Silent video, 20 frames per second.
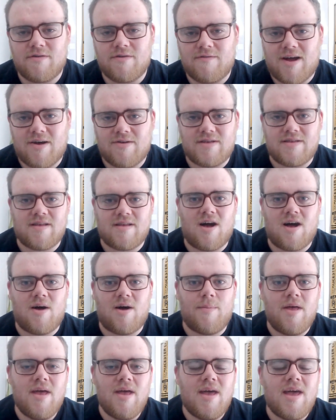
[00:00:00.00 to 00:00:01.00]
Rousey's
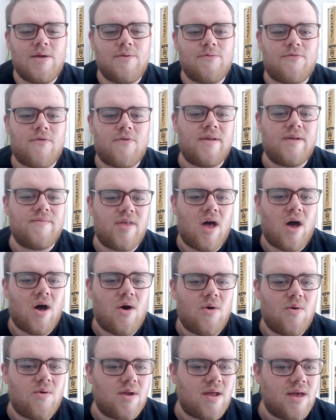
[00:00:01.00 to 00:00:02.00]
arm in front of the
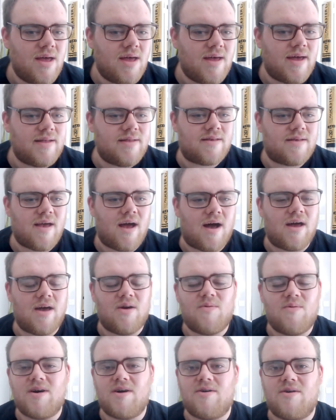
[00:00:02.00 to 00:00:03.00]
whole
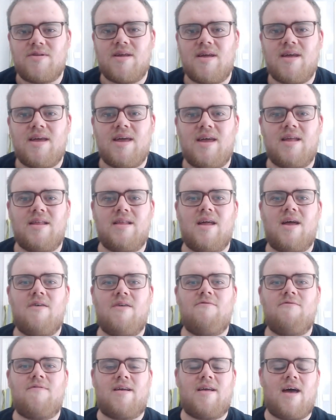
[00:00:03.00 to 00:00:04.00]
entire world
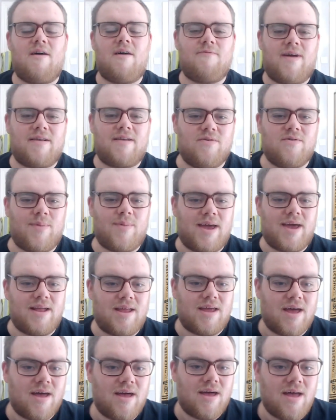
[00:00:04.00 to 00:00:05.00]
at
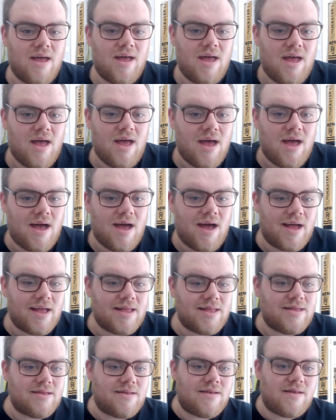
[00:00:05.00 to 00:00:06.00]
WrestleMania,
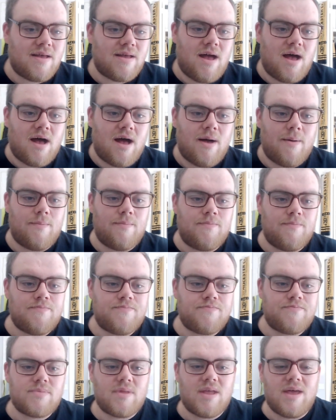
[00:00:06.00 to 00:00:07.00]
and
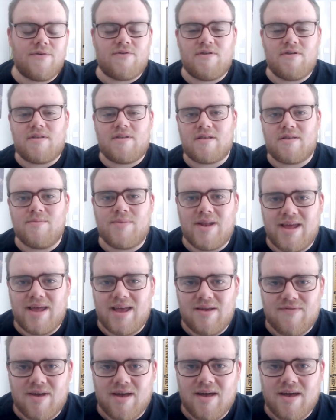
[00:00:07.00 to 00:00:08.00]
if she doesn't
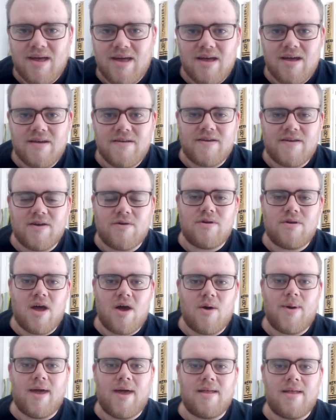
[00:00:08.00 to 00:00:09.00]
believe it, she'll
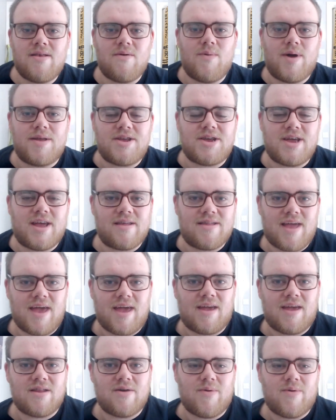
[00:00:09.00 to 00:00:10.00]
know it when she gets
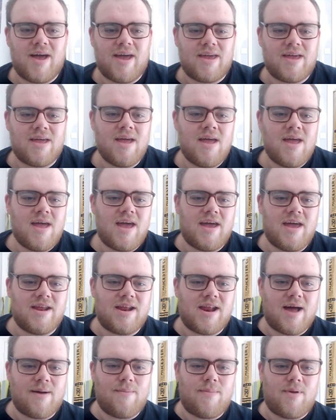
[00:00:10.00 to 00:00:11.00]
taken away in
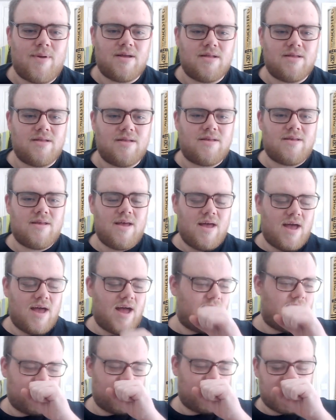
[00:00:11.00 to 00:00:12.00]
an ambulance.
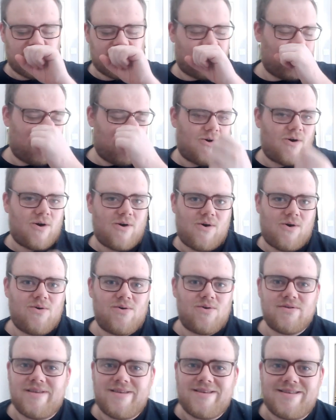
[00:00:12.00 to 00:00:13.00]
And it's just like,
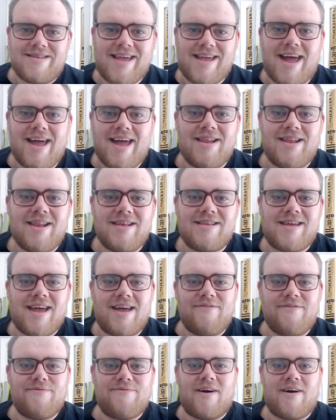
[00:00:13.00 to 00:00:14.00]
oh, this is getting
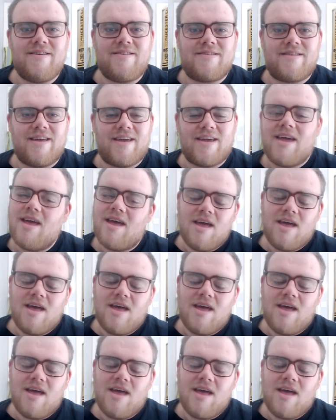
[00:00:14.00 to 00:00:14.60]
feisty.